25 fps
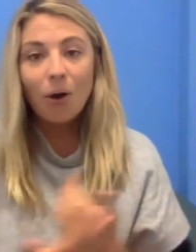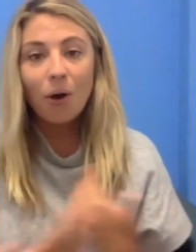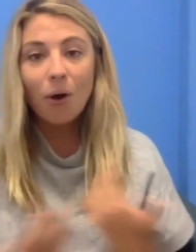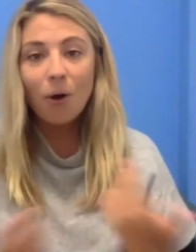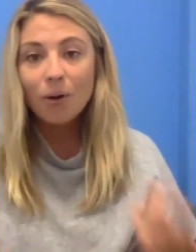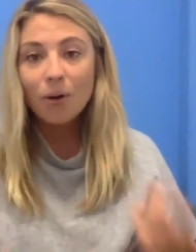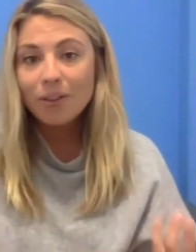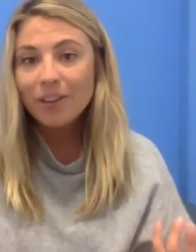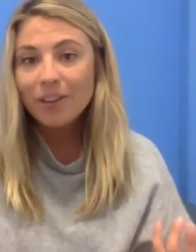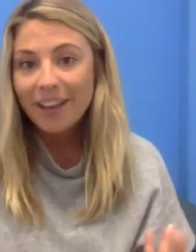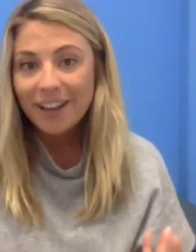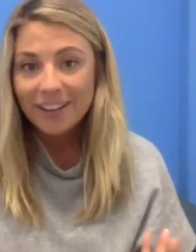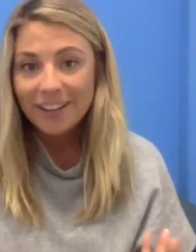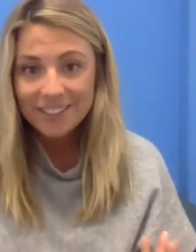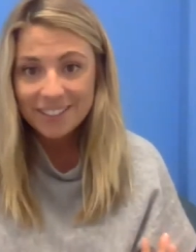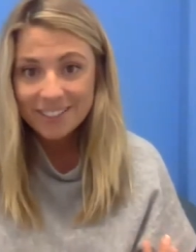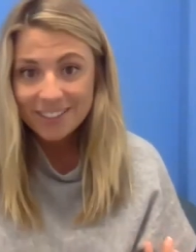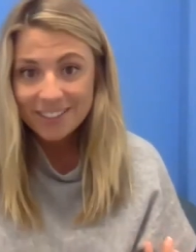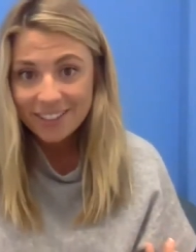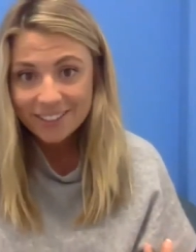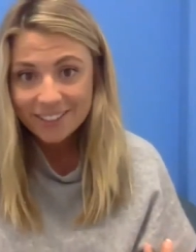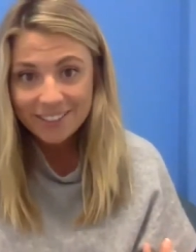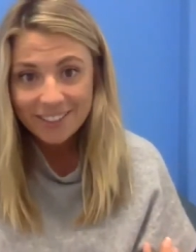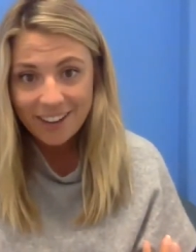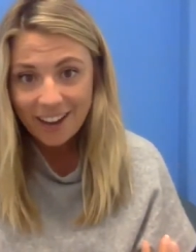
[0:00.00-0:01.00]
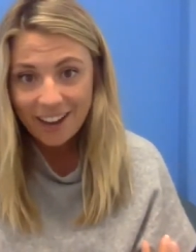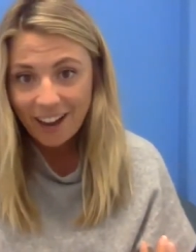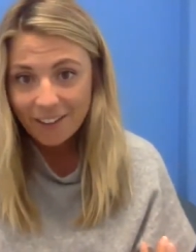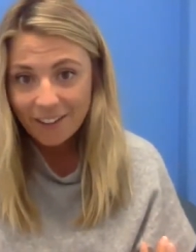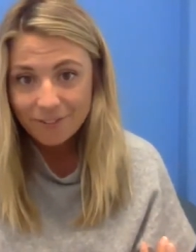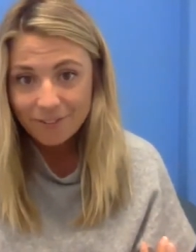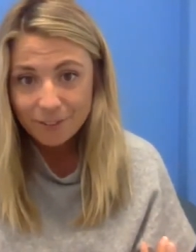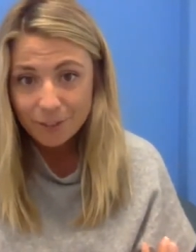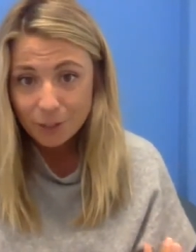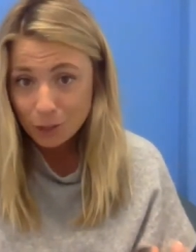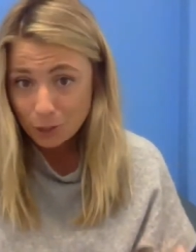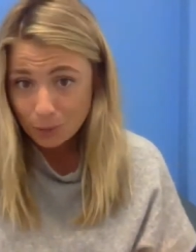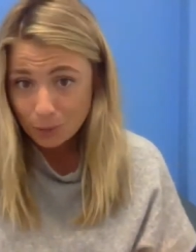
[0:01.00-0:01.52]
only exercise that I have
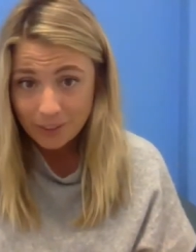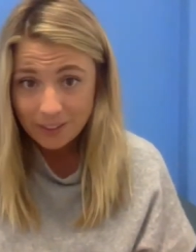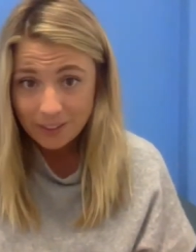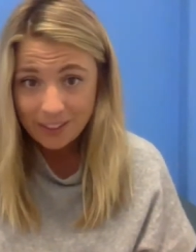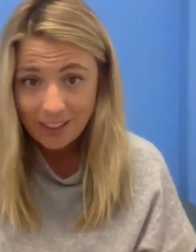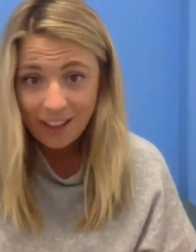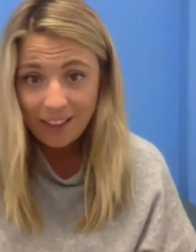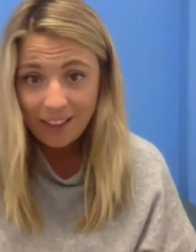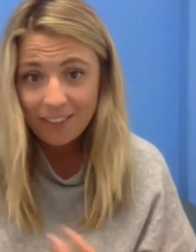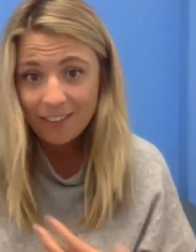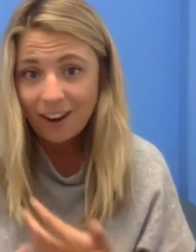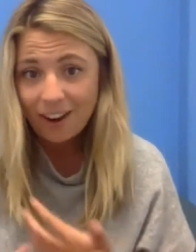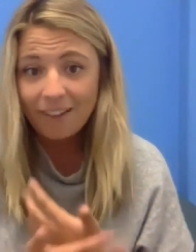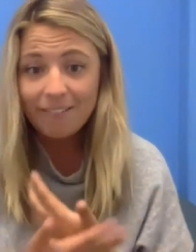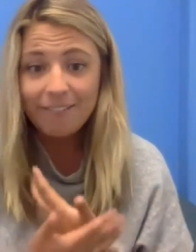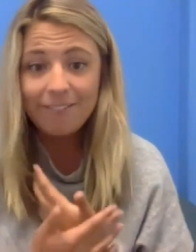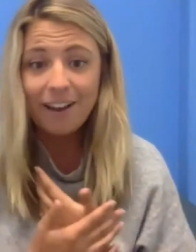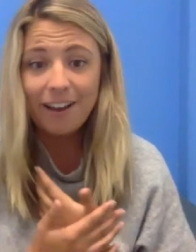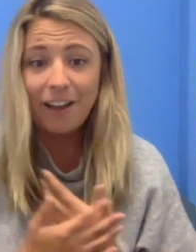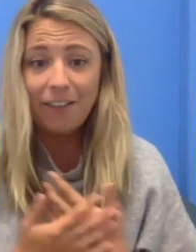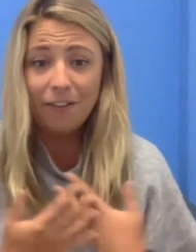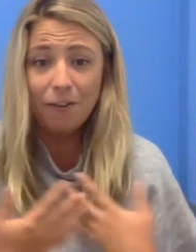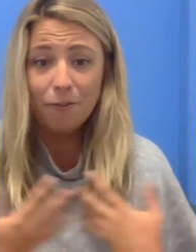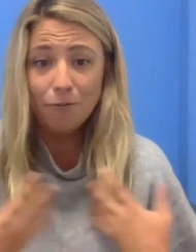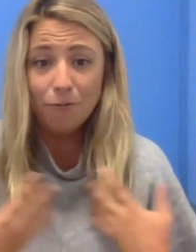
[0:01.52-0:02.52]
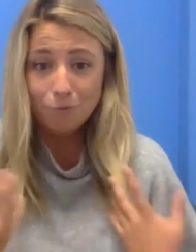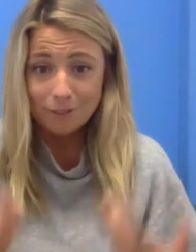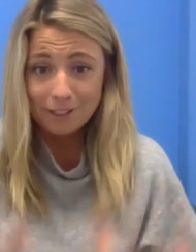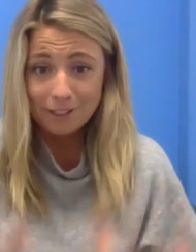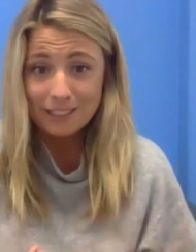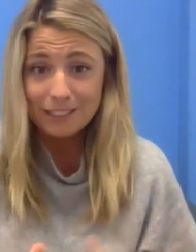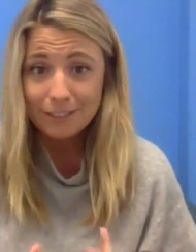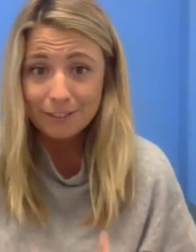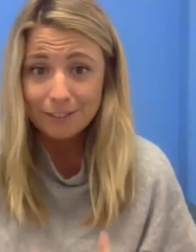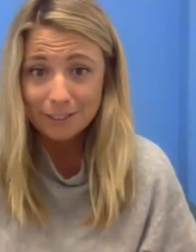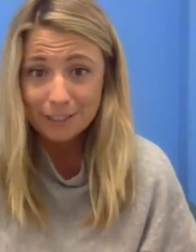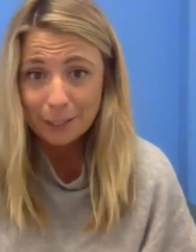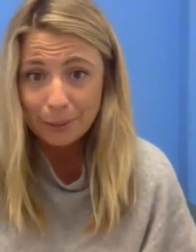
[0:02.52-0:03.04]
for doing that that I found that
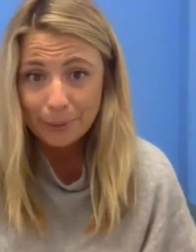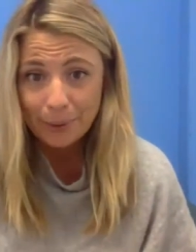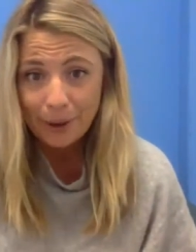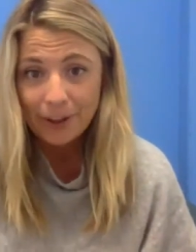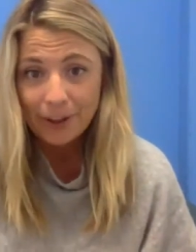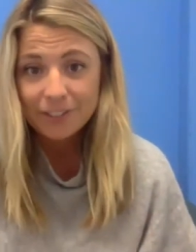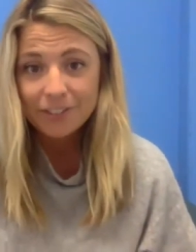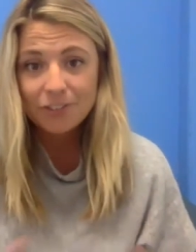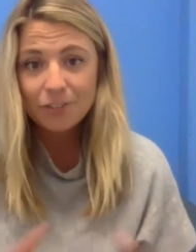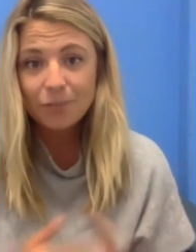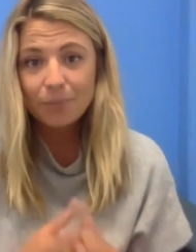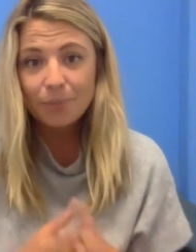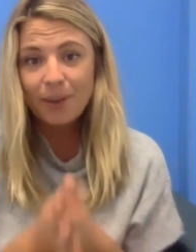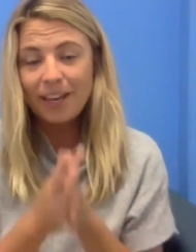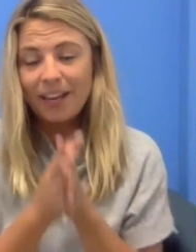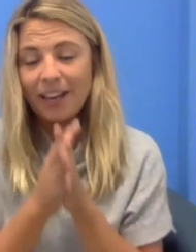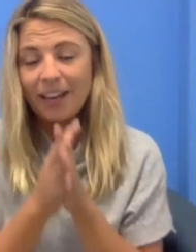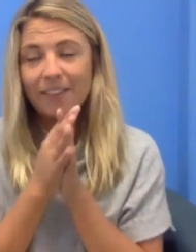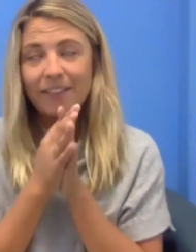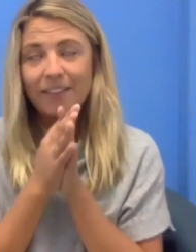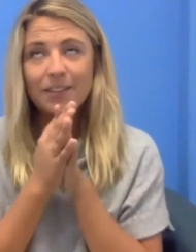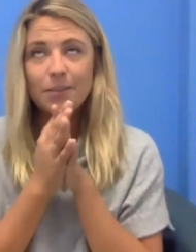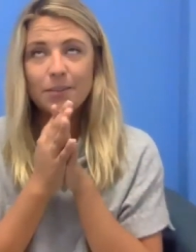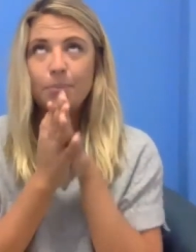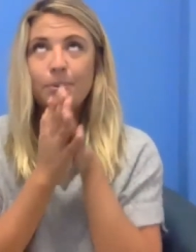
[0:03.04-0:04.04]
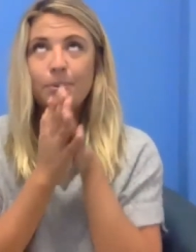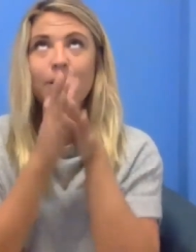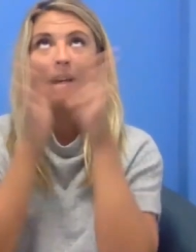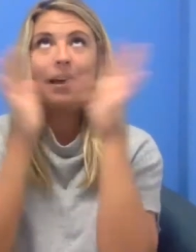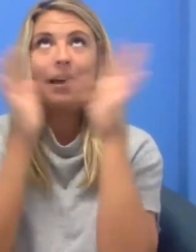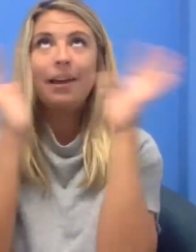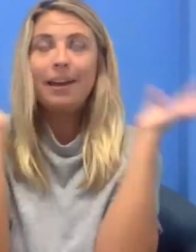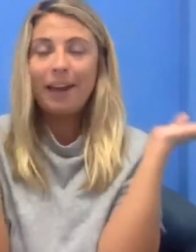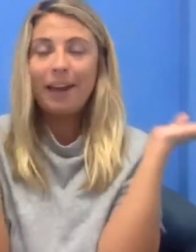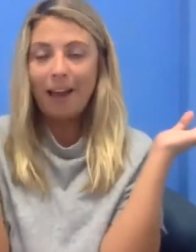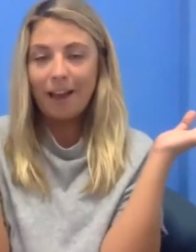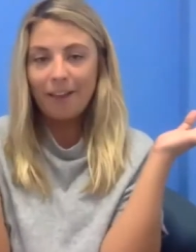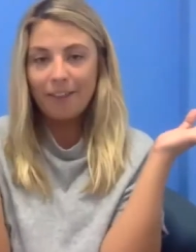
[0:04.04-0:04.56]
really, really works for me, and there's
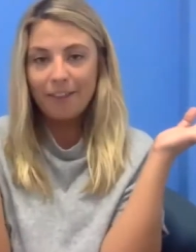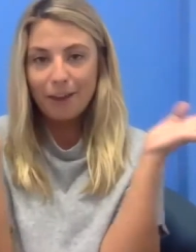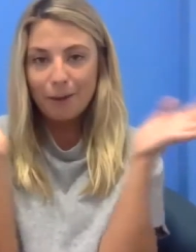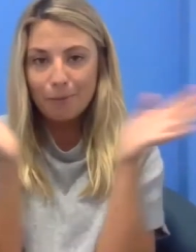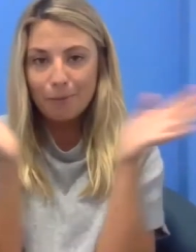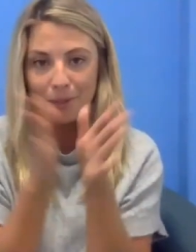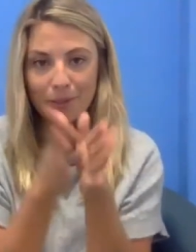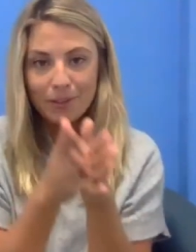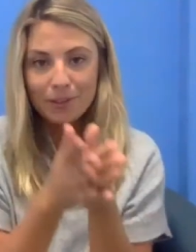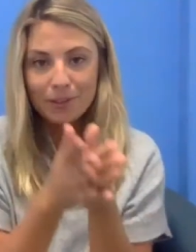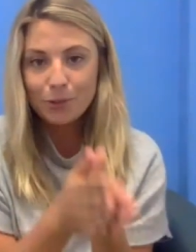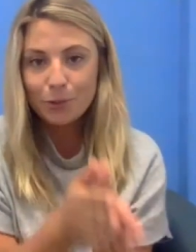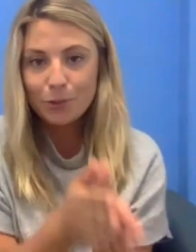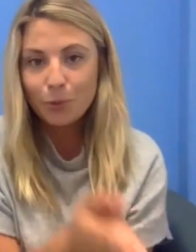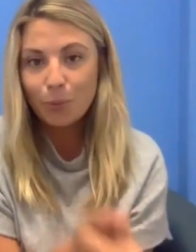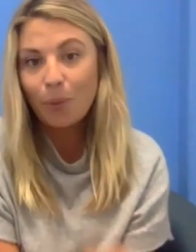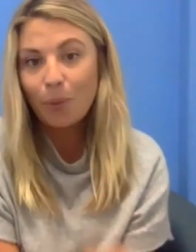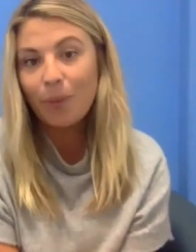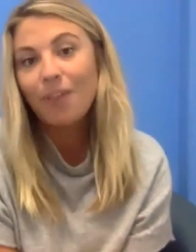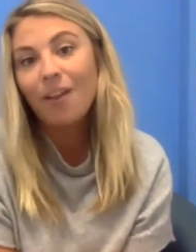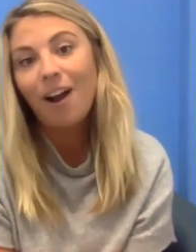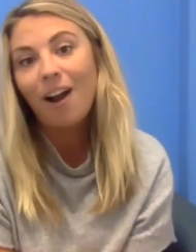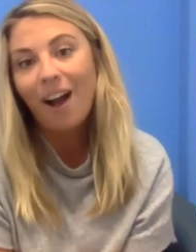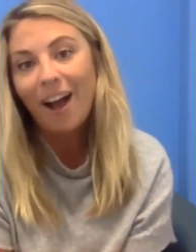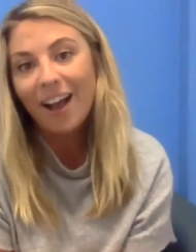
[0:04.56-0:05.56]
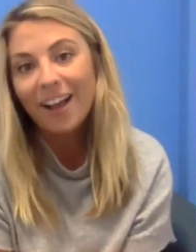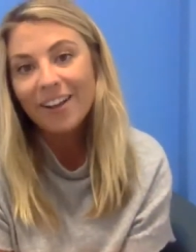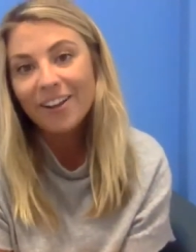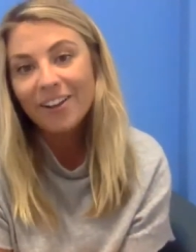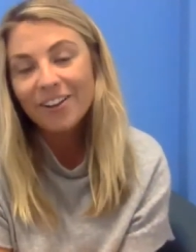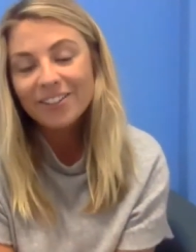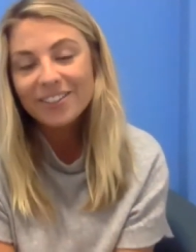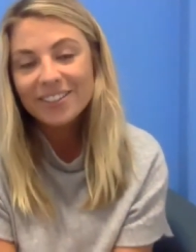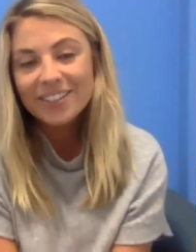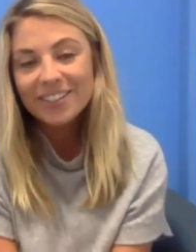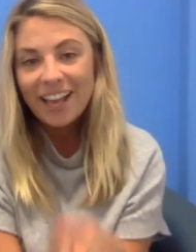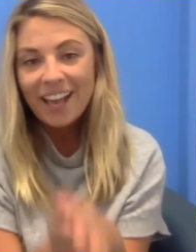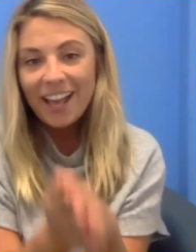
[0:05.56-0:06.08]
plenty out there, but this is the one that I
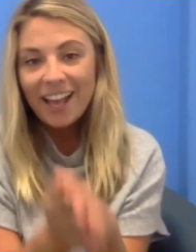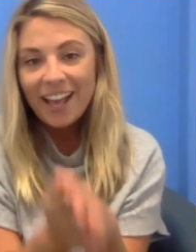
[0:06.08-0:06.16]
use,